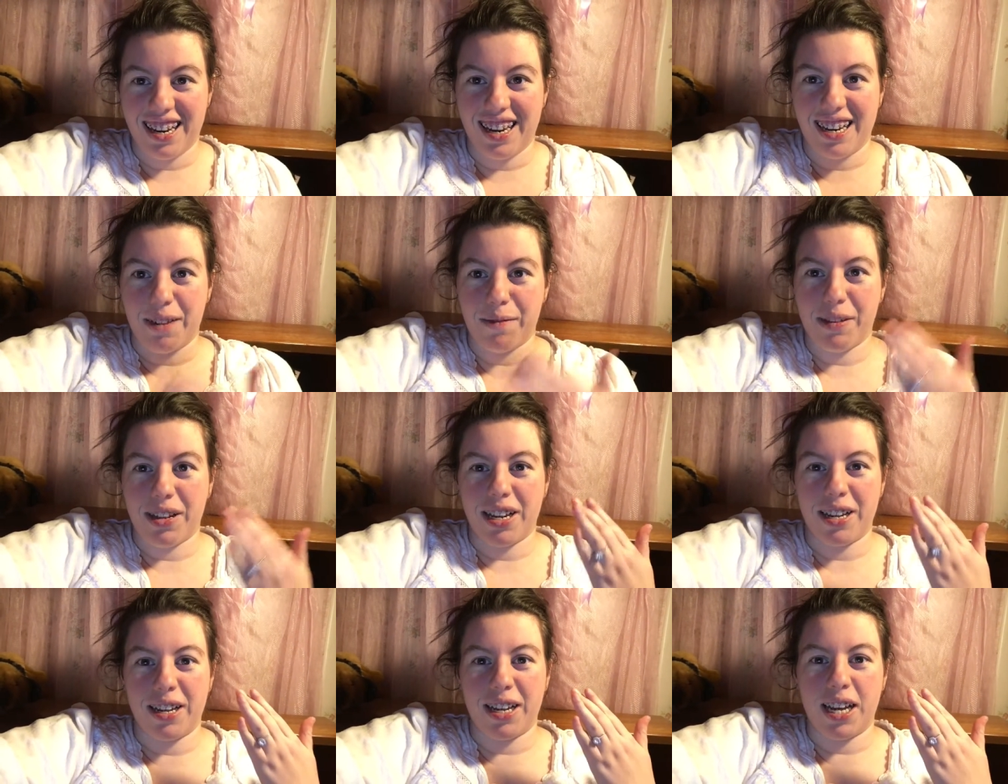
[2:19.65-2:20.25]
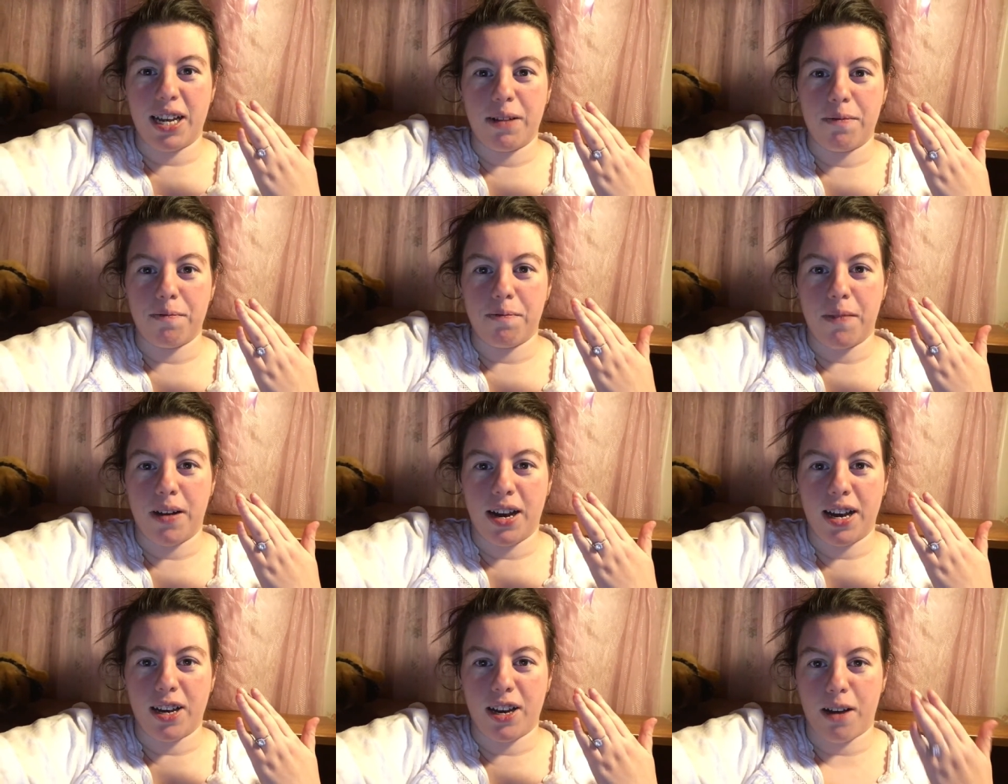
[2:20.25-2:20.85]
and I'm getting
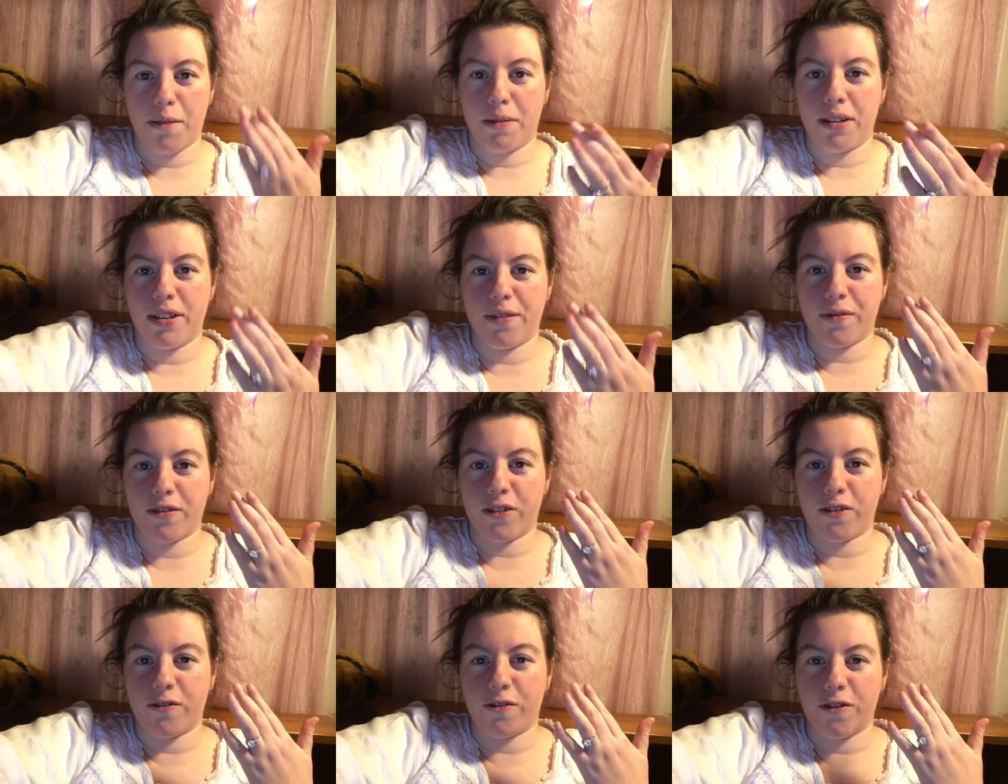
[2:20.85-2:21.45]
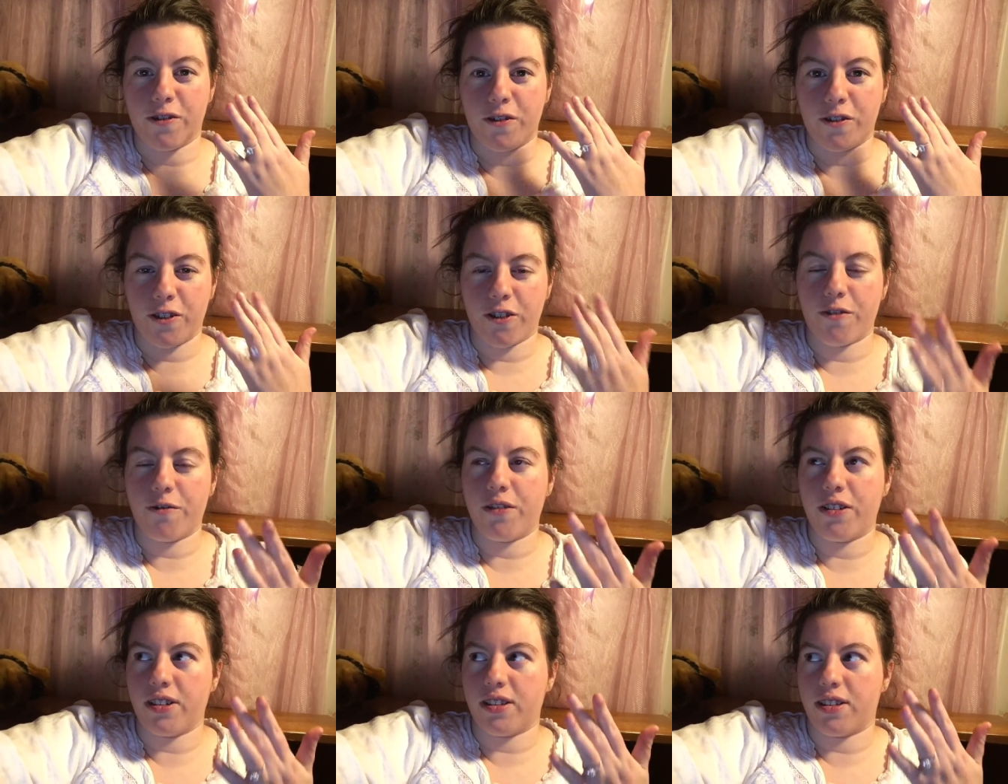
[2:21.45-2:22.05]
my copy of
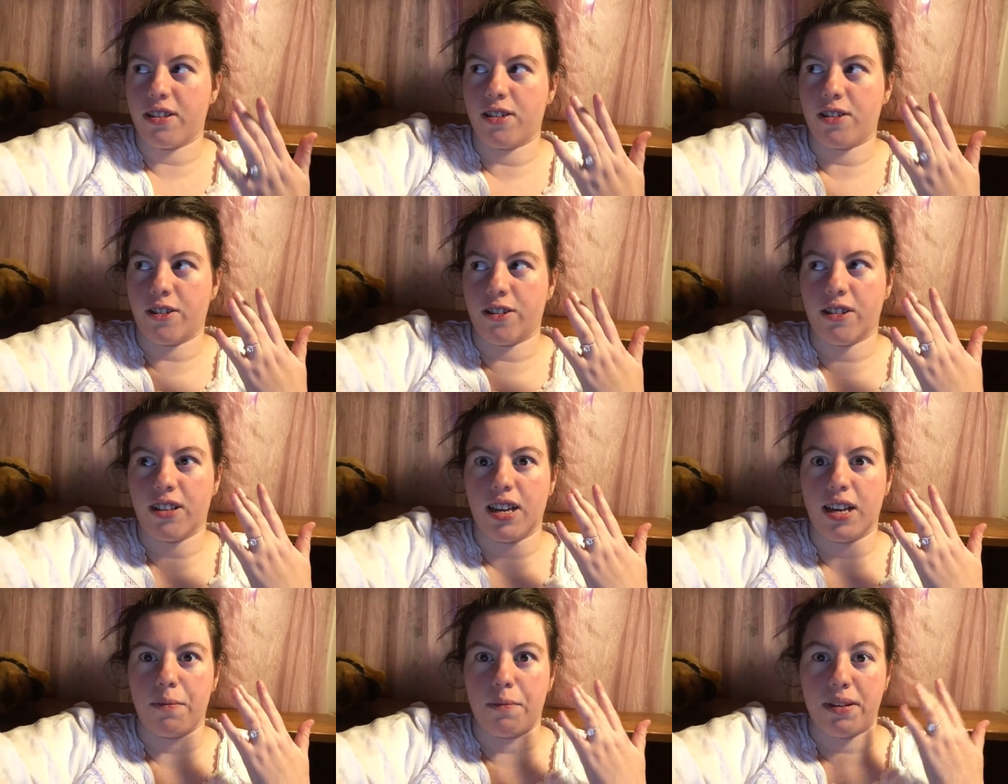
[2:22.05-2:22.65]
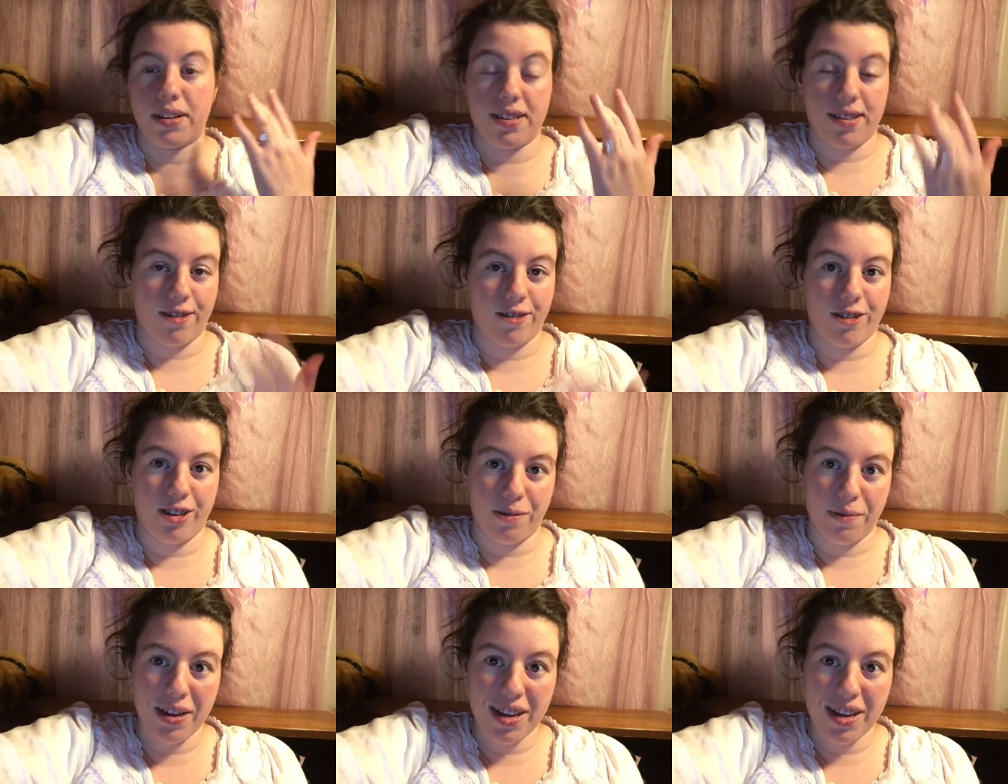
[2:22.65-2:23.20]
Record Frost and Starlight by Sarah J.